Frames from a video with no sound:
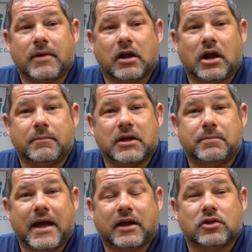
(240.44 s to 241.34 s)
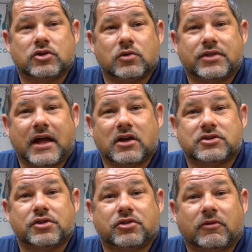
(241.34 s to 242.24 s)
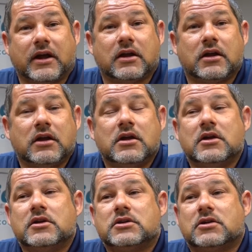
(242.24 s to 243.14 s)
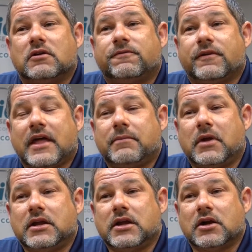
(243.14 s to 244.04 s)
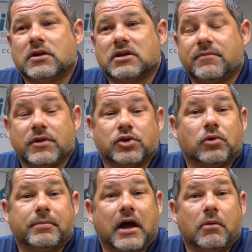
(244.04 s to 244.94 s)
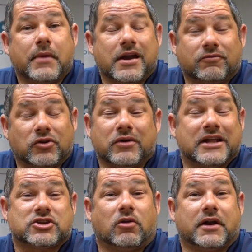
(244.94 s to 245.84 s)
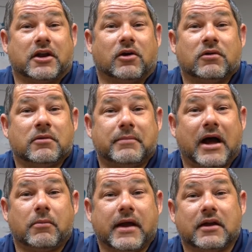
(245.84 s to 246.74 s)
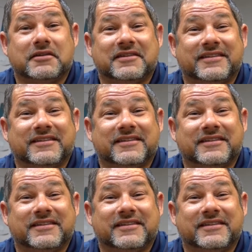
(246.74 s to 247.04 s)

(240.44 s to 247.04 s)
my company back in 2003. So for that many years, I've been doing biomed, and really that's all I know, biomed.